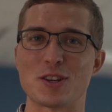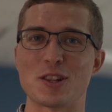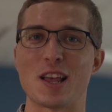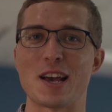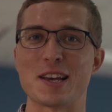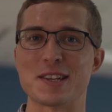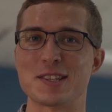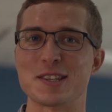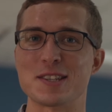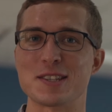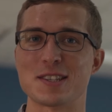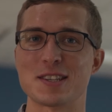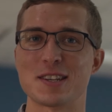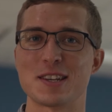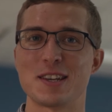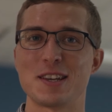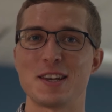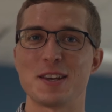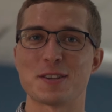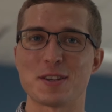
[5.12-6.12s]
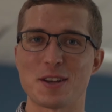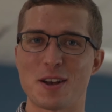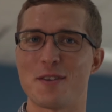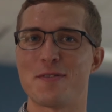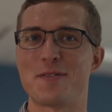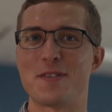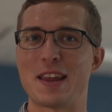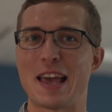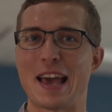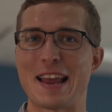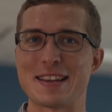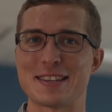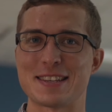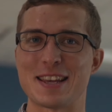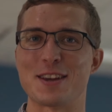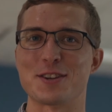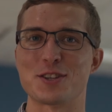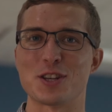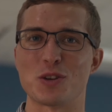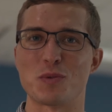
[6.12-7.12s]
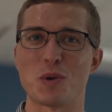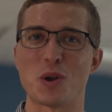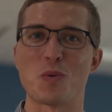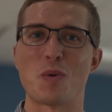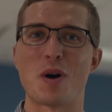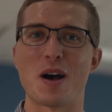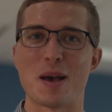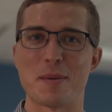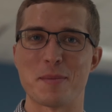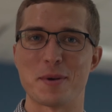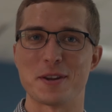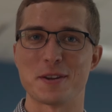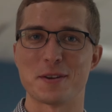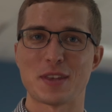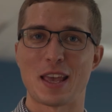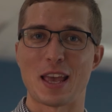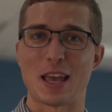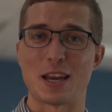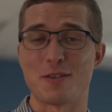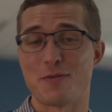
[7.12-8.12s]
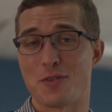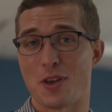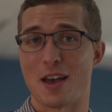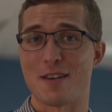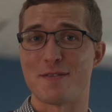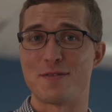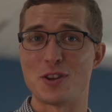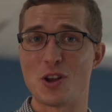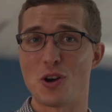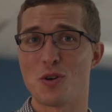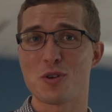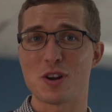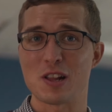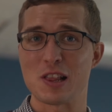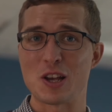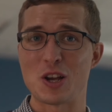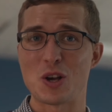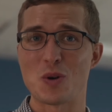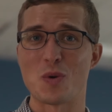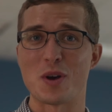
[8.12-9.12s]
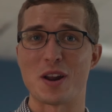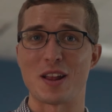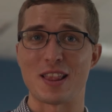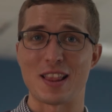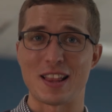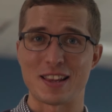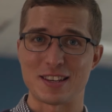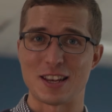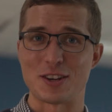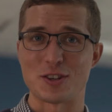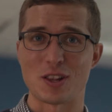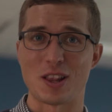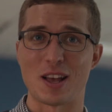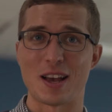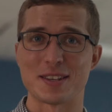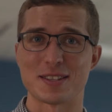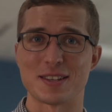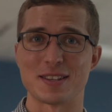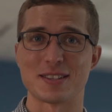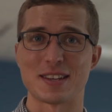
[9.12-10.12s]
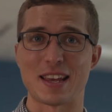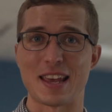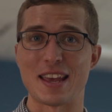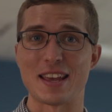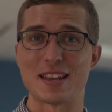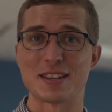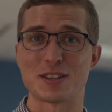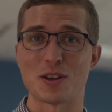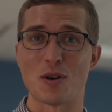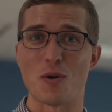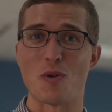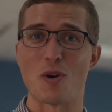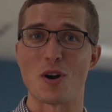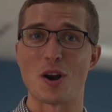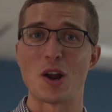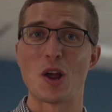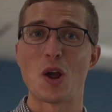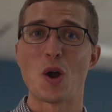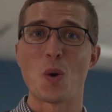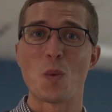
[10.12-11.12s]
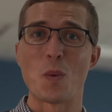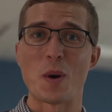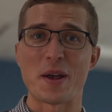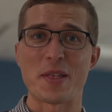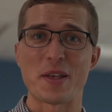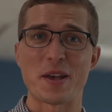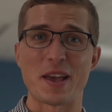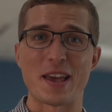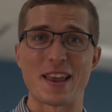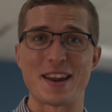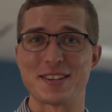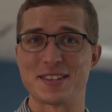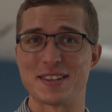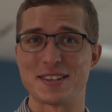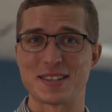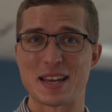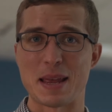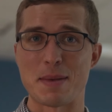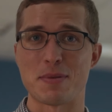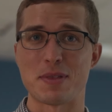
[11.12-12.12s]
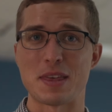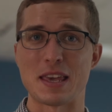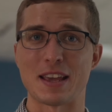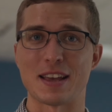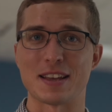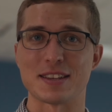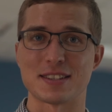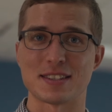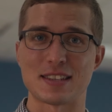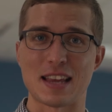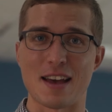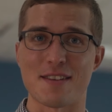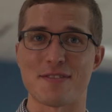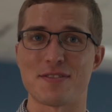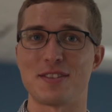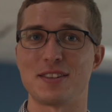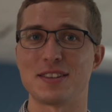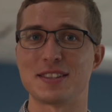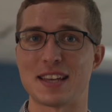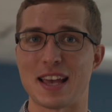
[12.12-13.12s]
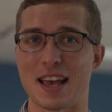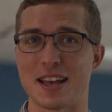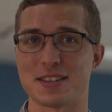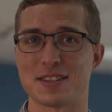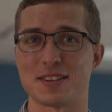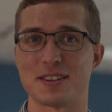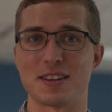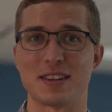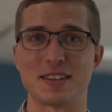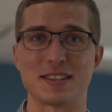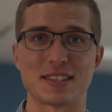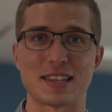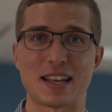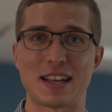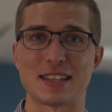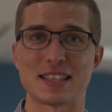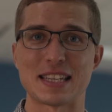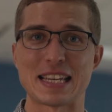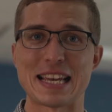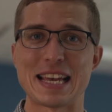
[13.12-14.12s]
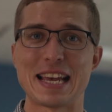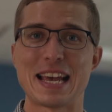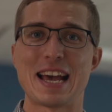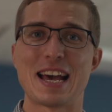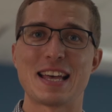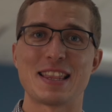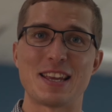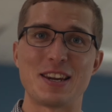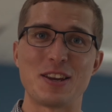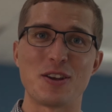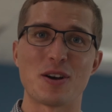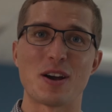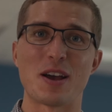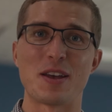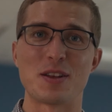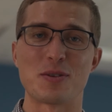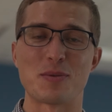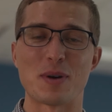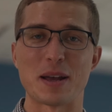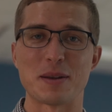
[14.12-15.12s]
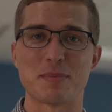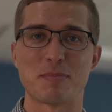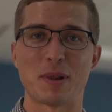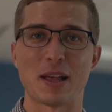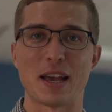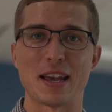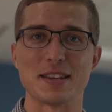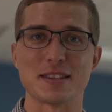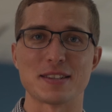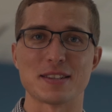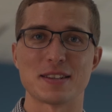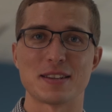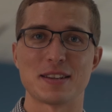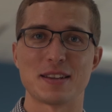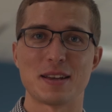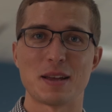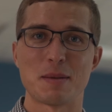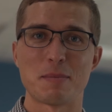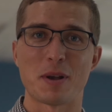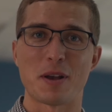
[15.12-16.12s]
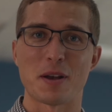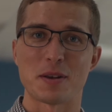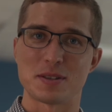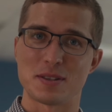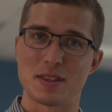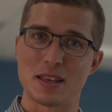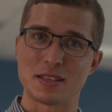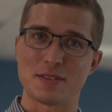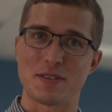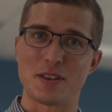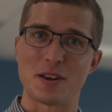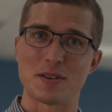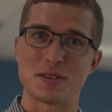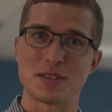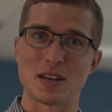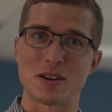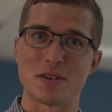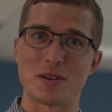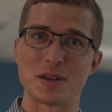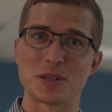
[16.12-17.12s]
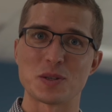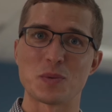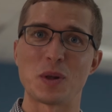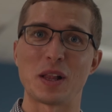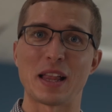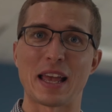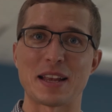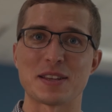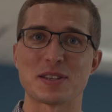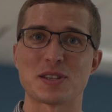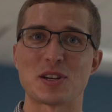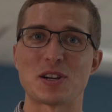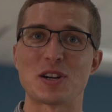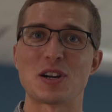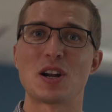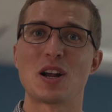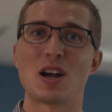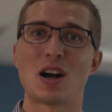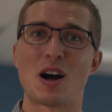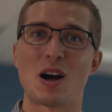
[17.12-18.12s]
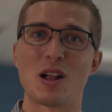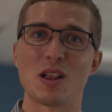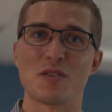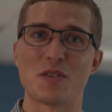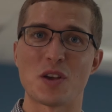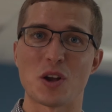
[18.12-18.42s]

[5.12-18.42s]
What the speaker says: license is often an essential requirement. And if you have no clue what a teacher license is or whether it is the same thing as TEFL, TESOL, and CELTA, then you are in the right place. Because this video series will answer all of your